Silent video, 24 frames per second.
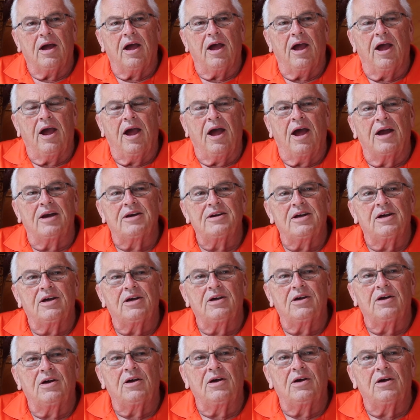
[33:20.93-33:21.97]
And
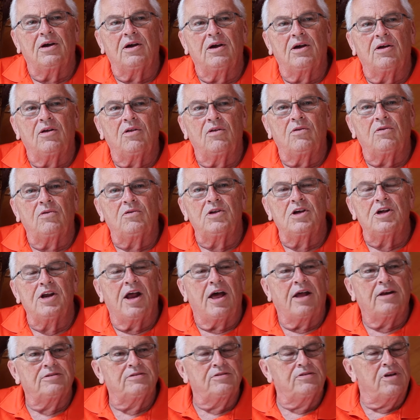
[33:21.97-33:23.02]

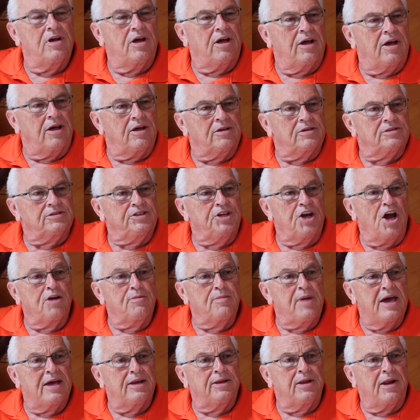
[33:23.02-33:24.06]
then young
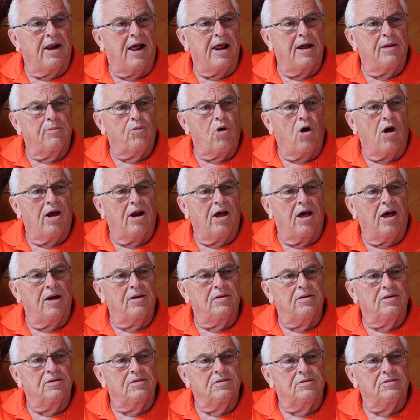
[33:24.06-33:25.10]
man that I had brought
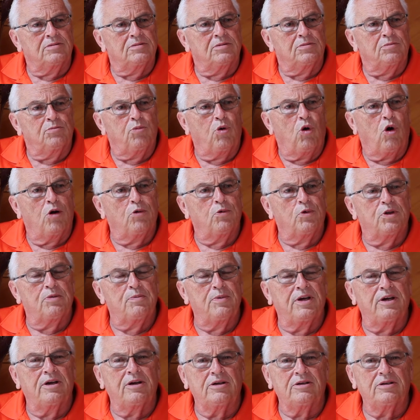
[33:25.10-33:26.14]
on board with
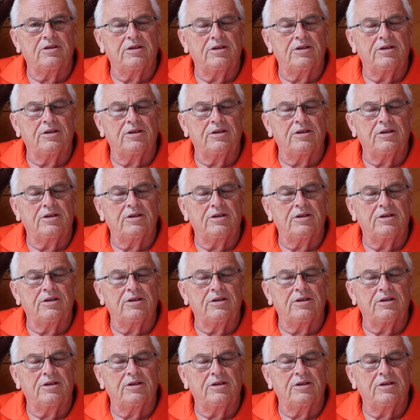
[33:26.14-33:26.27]
me